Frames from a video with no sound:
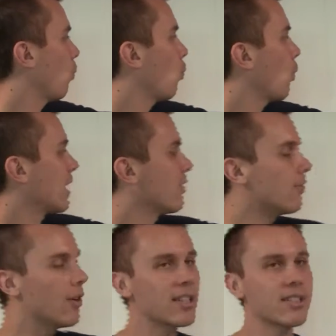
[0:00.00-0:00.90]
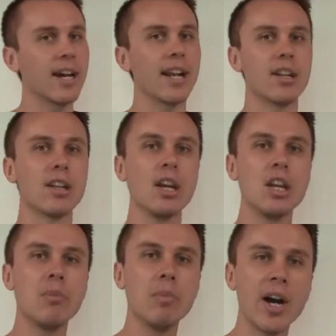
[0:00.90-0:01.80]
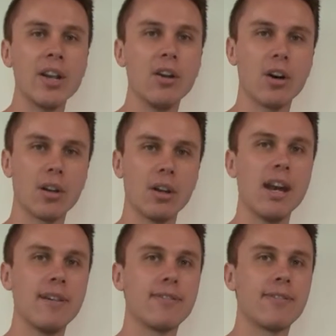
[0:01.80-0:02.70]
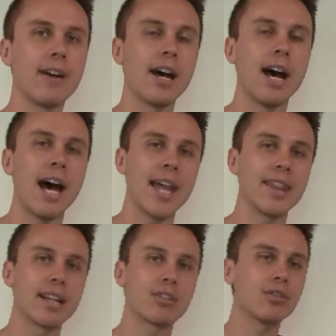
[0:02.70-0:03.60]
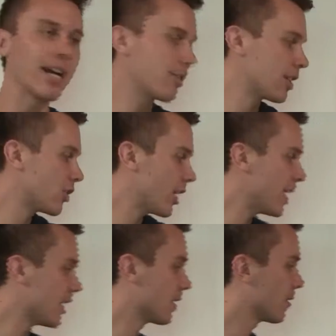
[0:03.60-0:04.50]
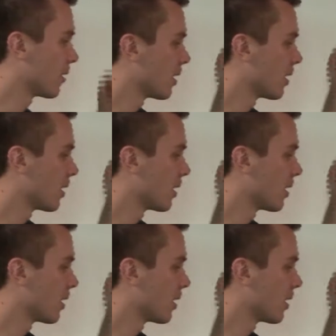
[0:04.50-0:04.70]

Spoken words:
when you first started, you might not have had that greater routine.